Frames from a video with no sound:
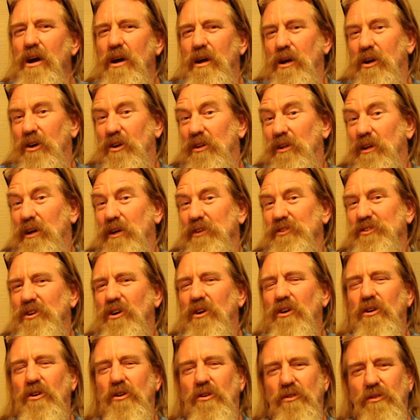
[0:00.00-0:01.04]
a glass
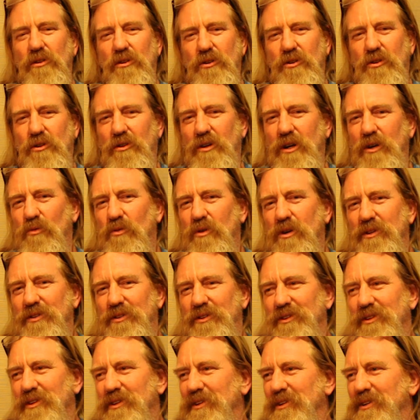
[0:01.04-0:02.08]
Harlow, I
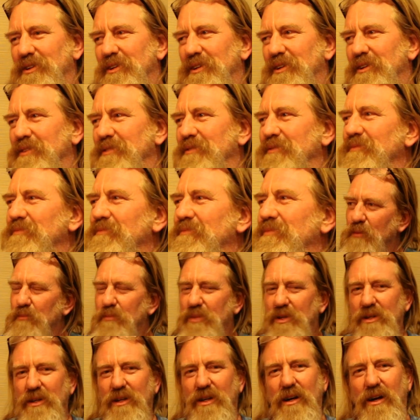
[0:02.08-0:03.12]
want a
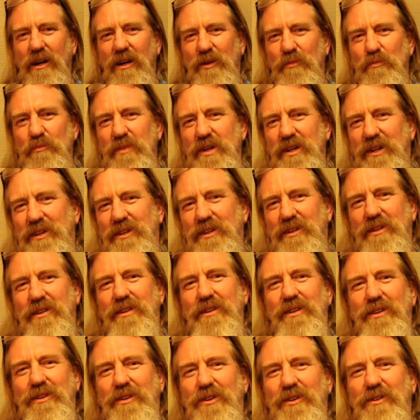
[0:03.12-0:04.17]
peacock Mickey,
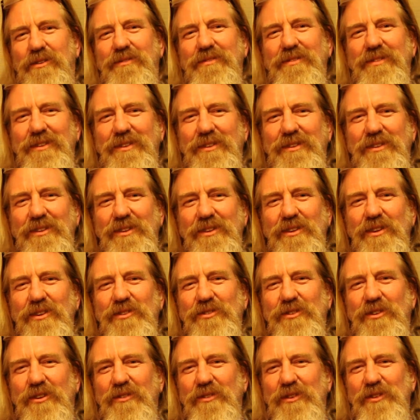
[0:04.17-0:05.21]
you know.
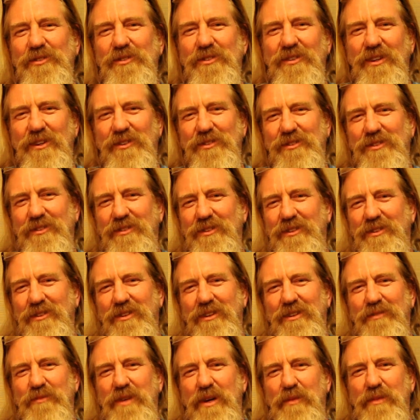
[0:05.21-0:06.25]
It's all these things, you
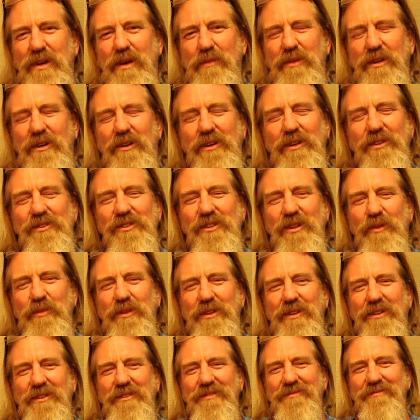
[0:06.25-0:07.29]
know, maybe I'll get
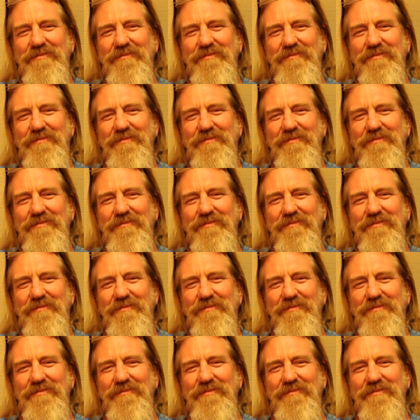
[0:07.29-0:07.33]
someday.